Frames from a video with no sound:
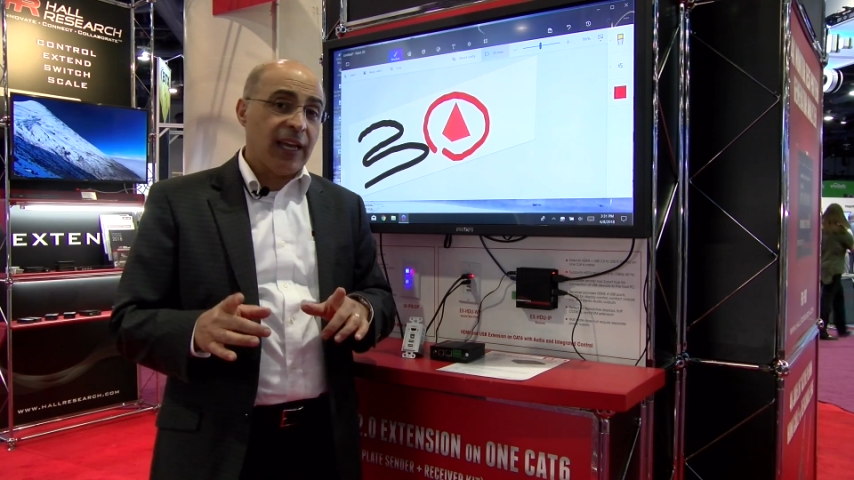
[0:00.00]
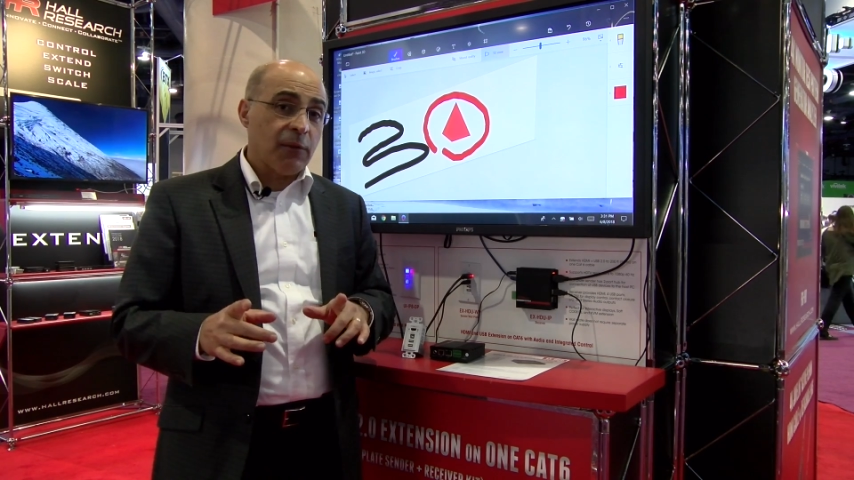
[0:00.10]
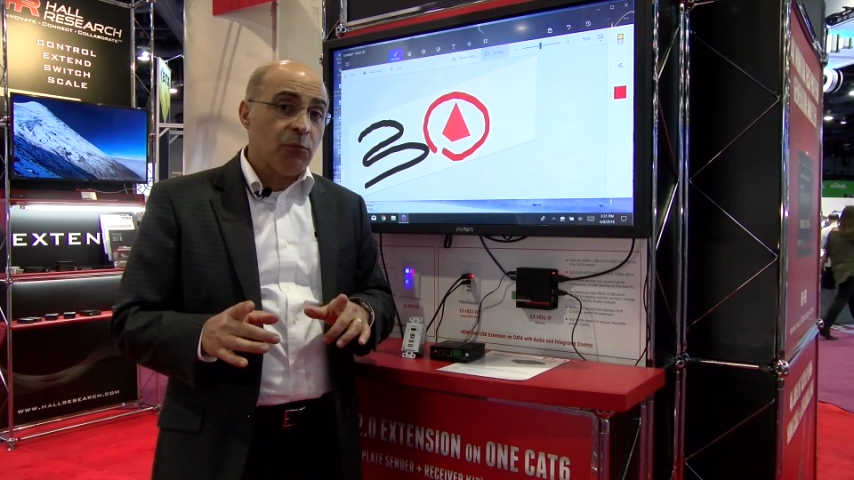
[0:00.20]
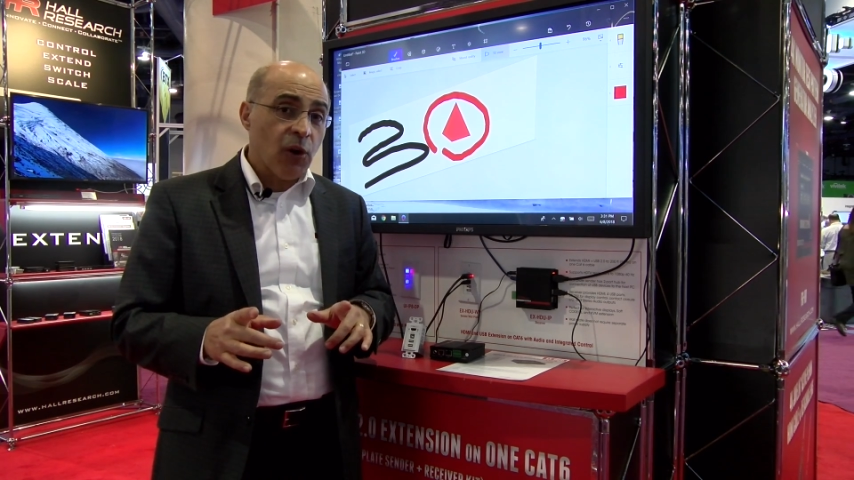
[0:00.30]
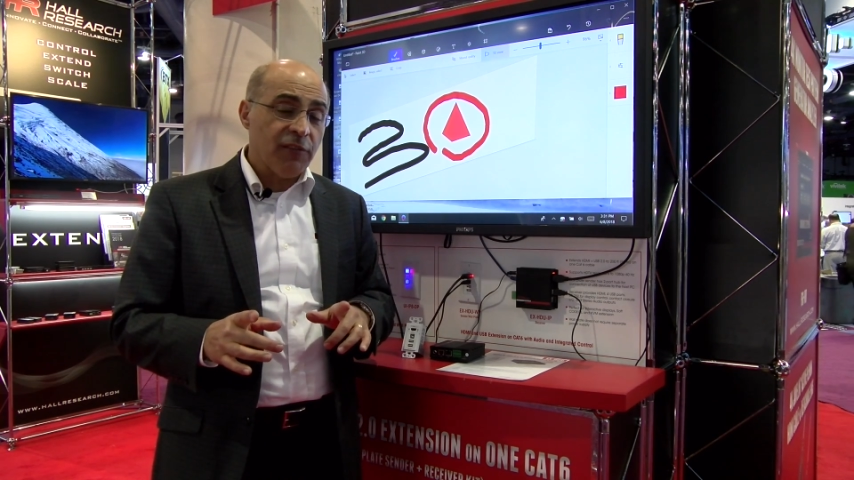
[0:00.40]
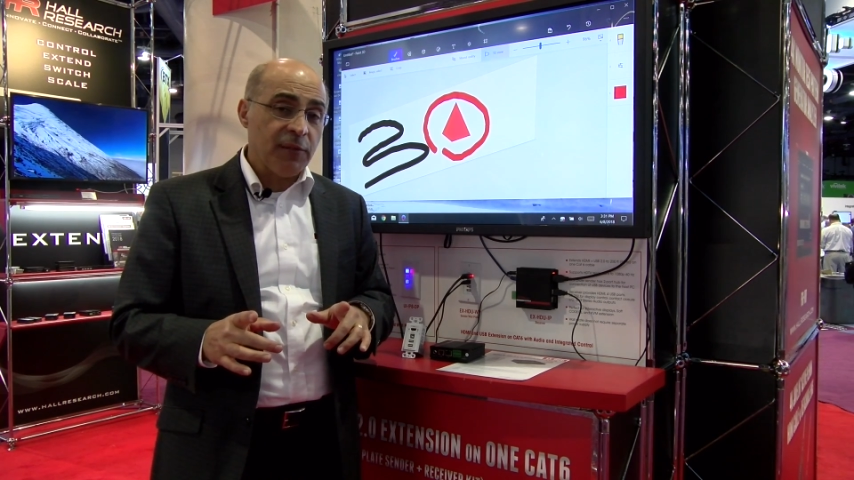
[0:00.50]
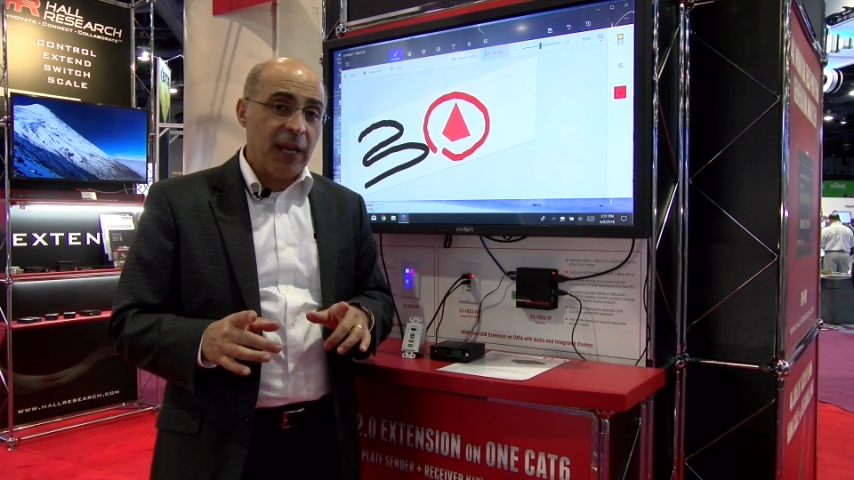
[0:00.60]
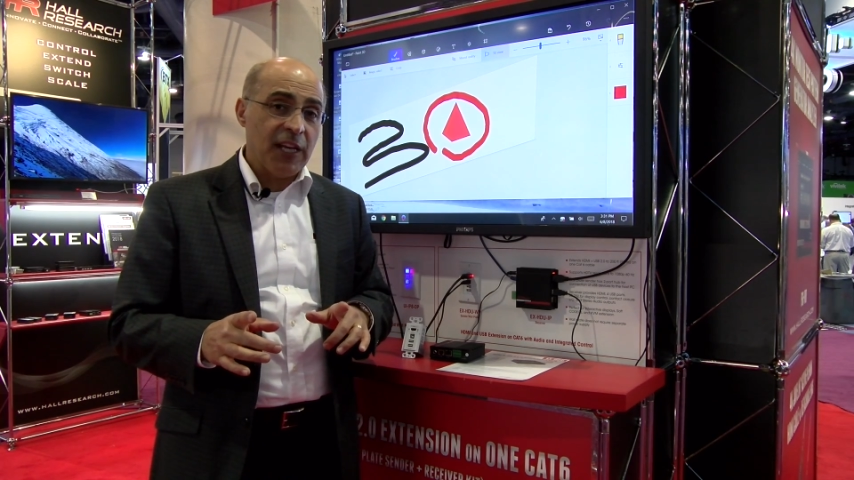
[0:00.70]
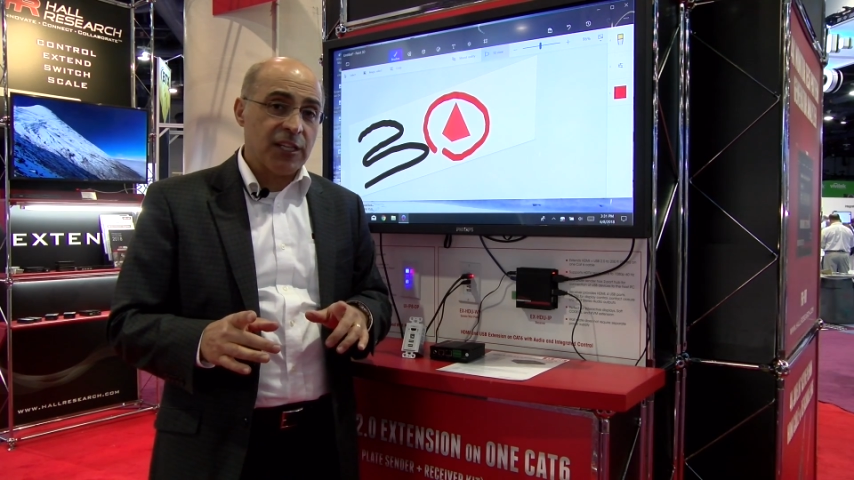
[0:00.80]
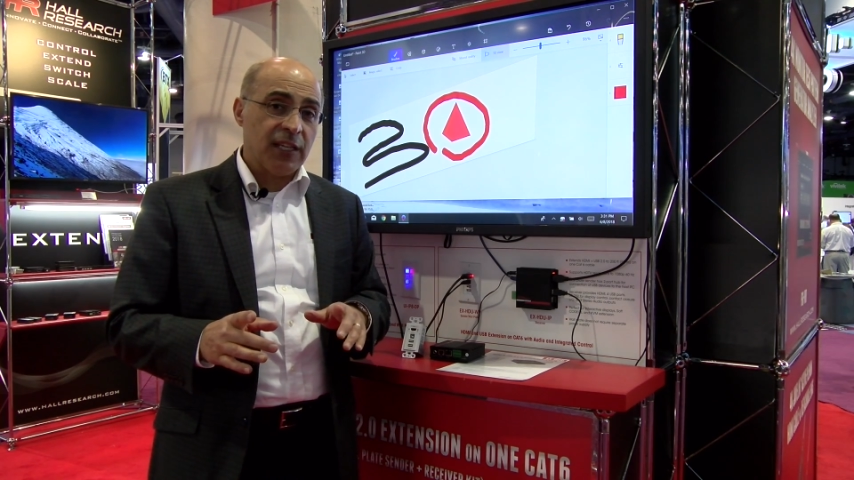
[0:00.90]
get more
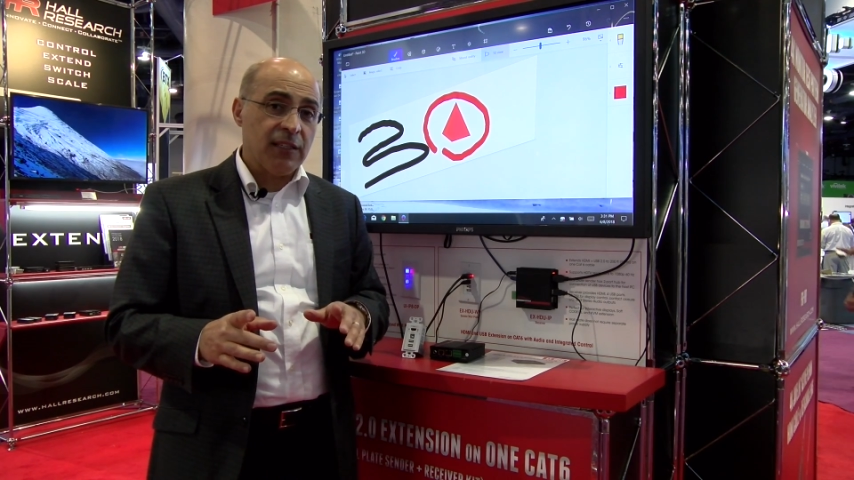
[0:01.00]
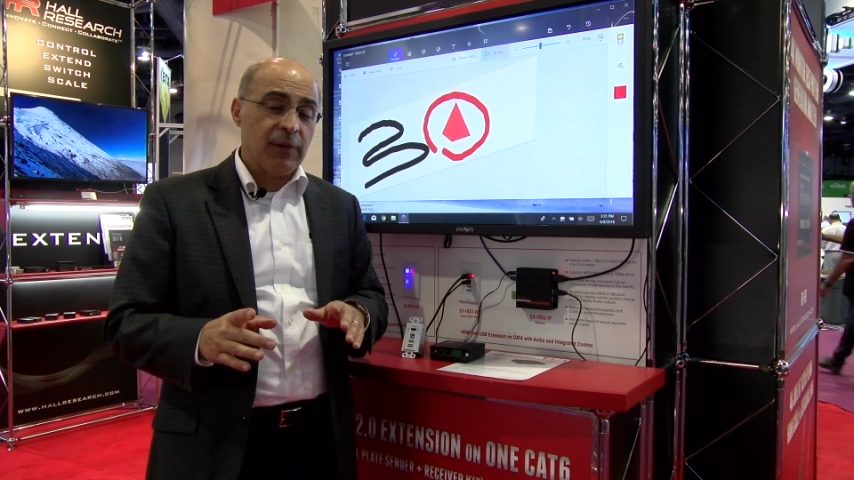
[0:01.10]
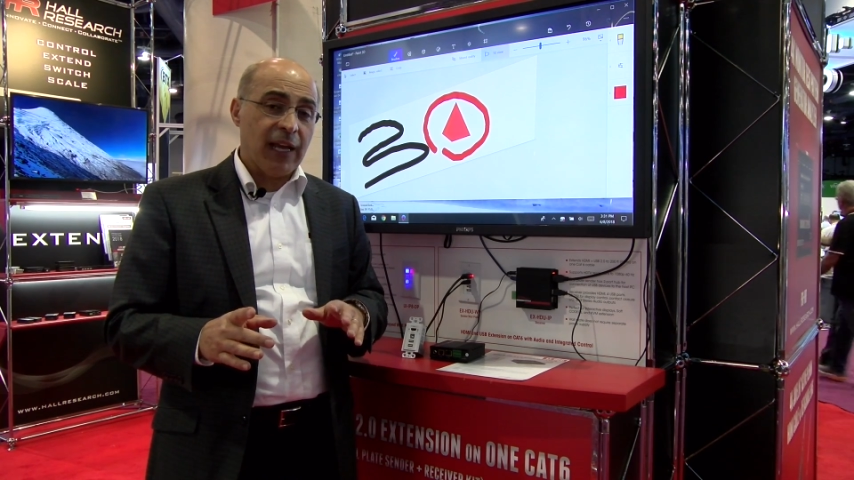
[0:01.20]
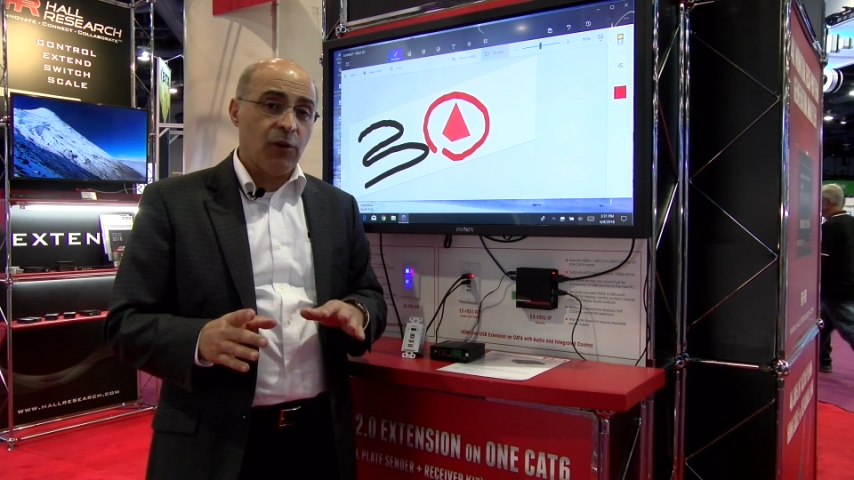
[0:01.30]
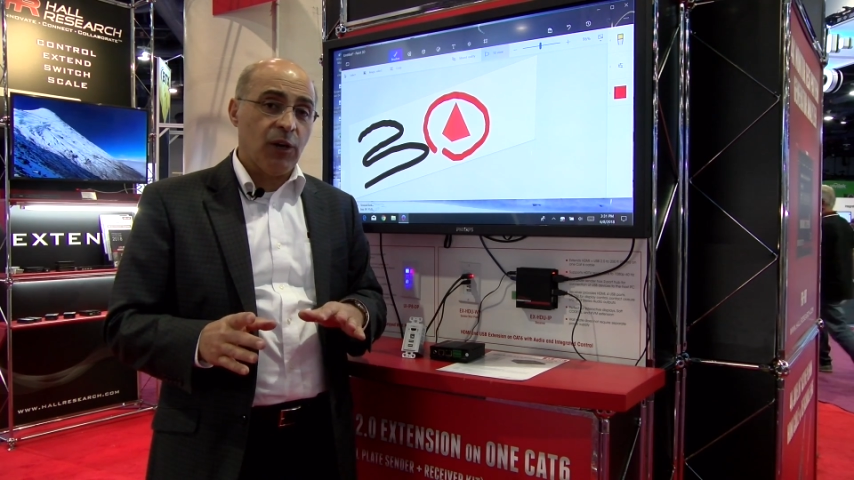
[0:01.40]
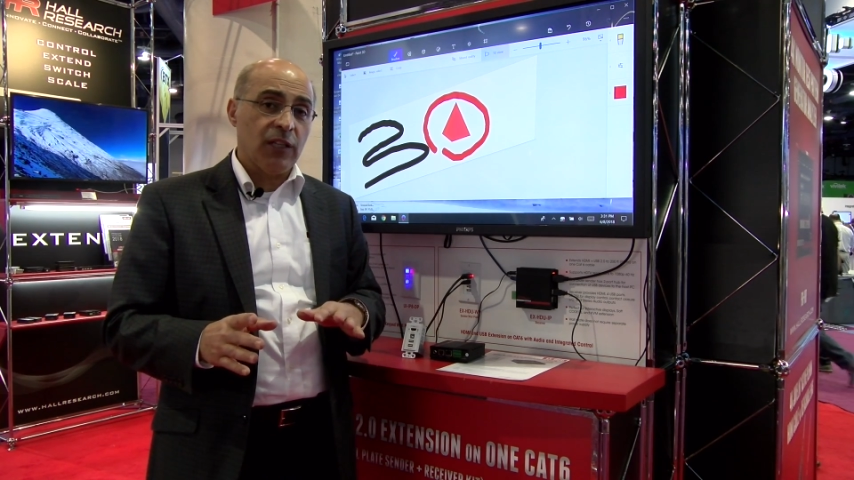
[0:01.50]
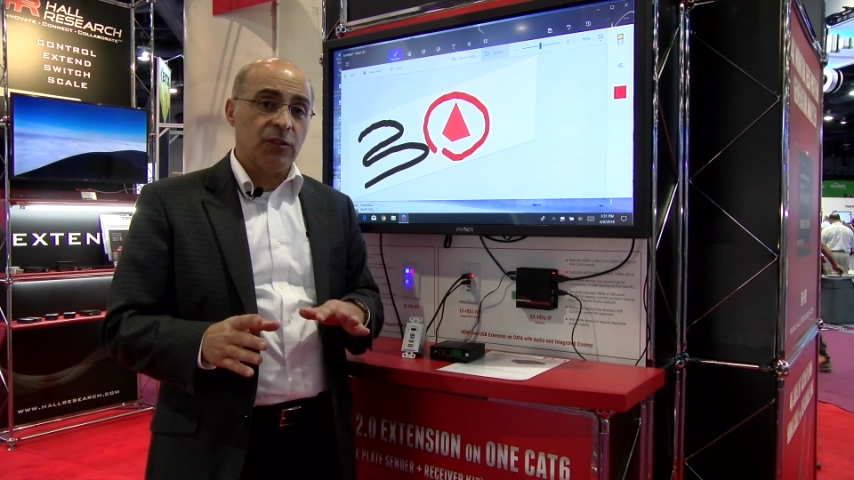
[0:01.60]
information by going